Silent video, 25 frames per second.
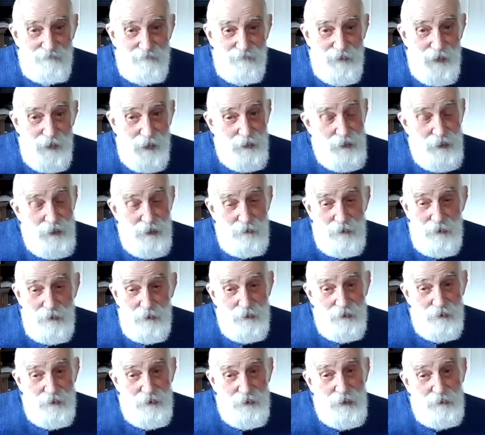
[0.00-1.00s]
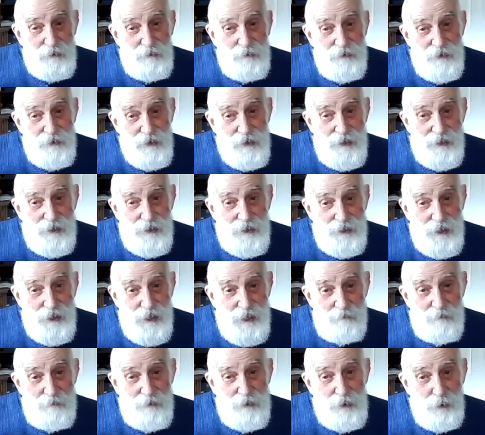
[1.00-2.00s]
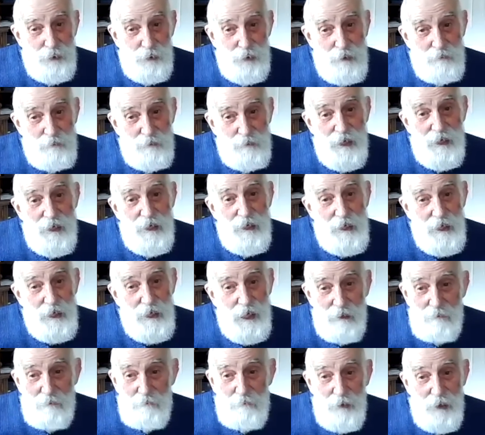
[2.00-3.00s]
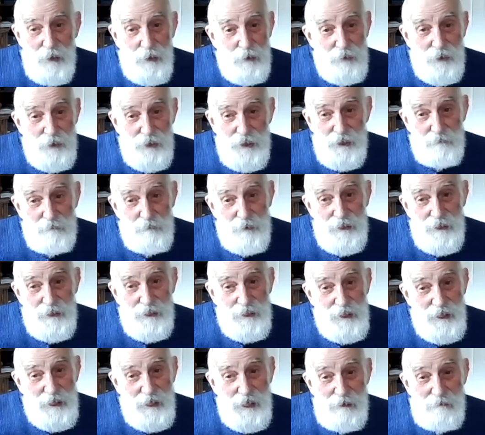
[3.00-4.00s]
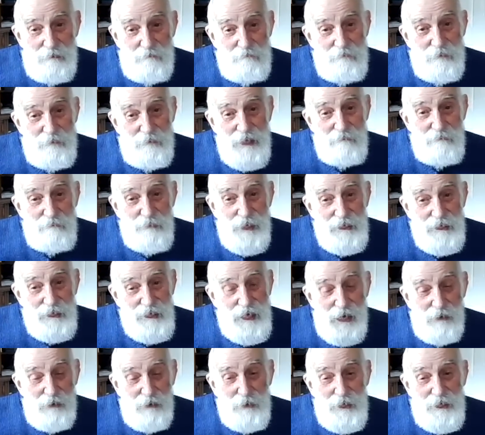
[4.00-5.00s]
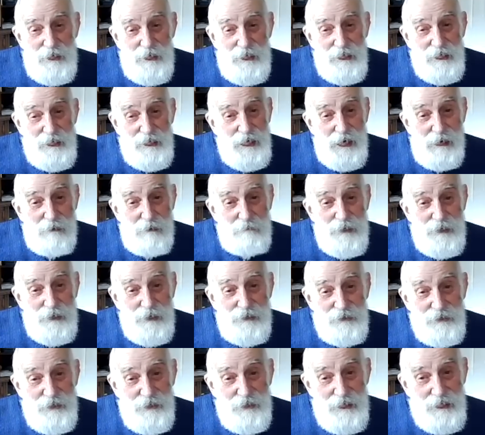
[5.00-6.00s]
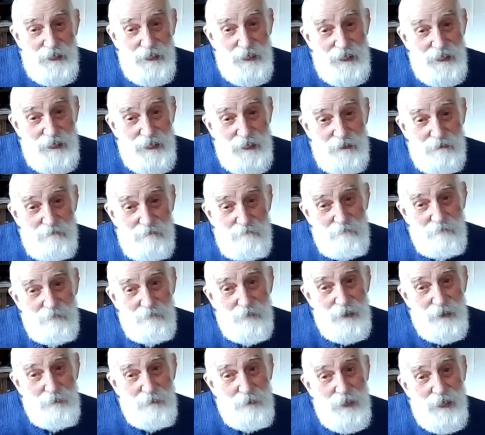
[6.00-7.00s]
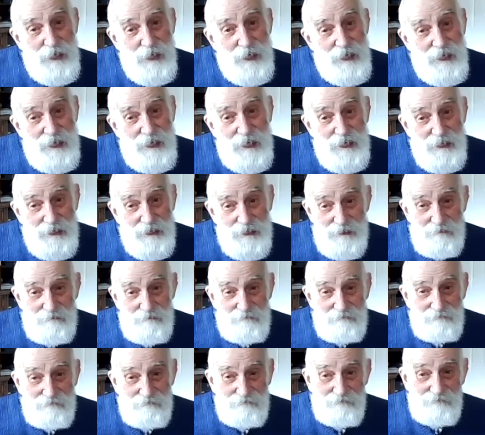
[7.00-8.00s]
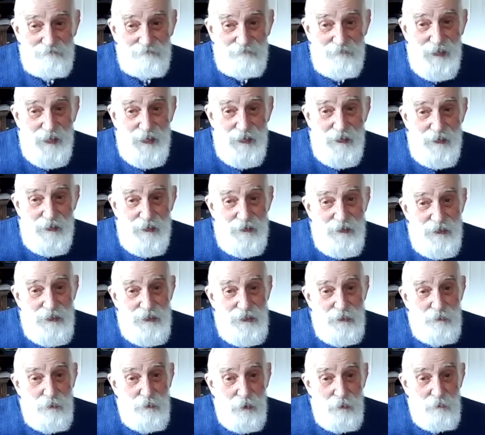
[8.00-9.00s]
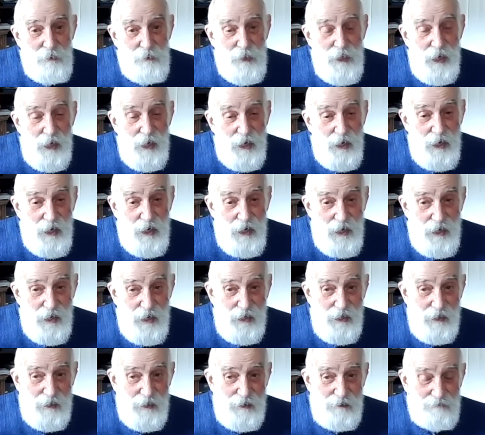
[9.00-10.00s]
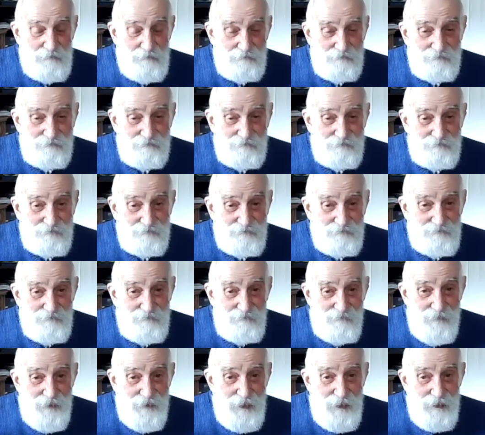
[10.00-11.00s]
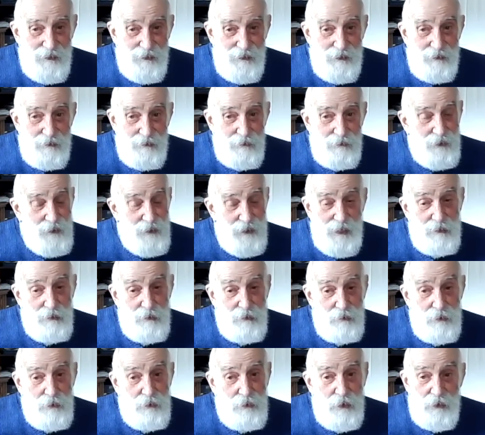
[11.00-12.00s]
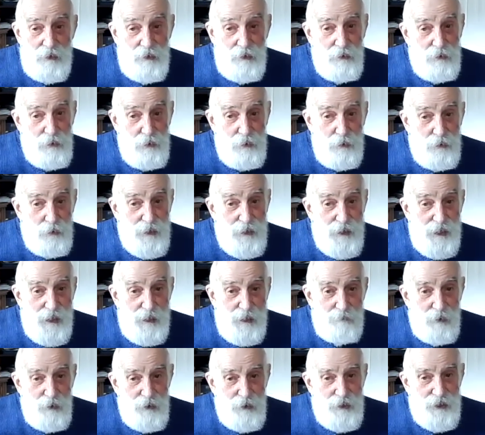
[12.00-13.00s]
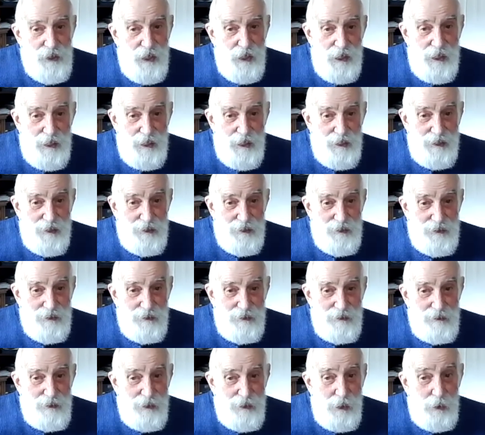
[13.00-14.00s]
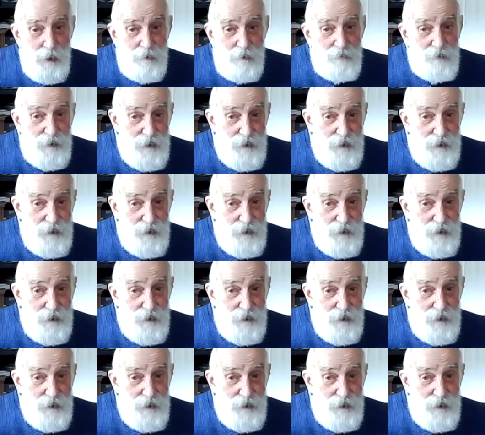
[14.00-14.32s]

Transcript: I know a lot of the old religious hymns talk about, come, Holy Spirit, come. But how can it come? It's already here. We're in it. This is what we are. Look, you've really got to look in anybody's eyes. However